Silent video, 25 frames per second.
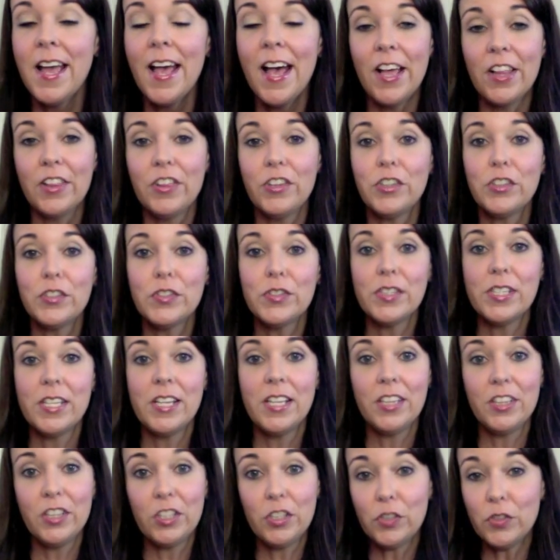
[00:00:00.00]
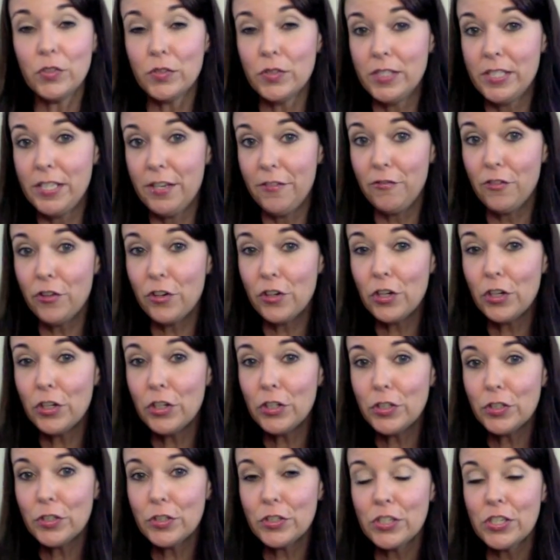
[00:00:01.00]
a little
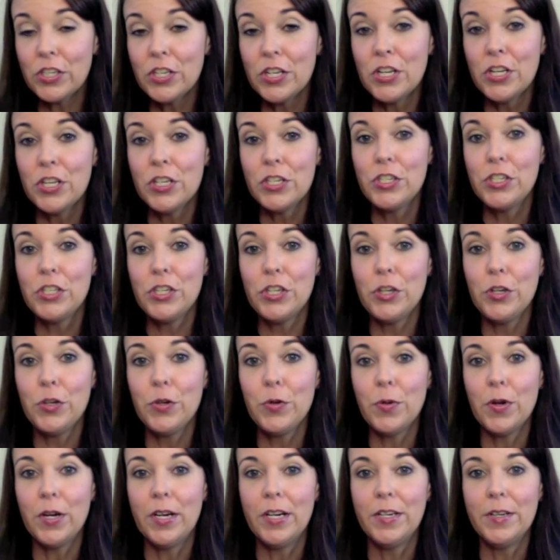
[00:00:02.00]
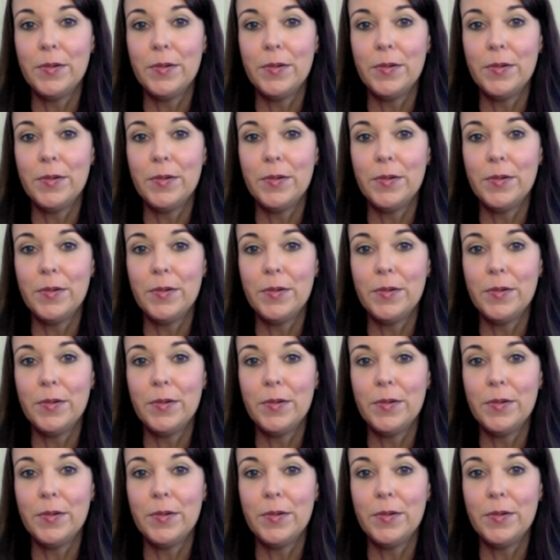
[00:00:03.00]
difficult to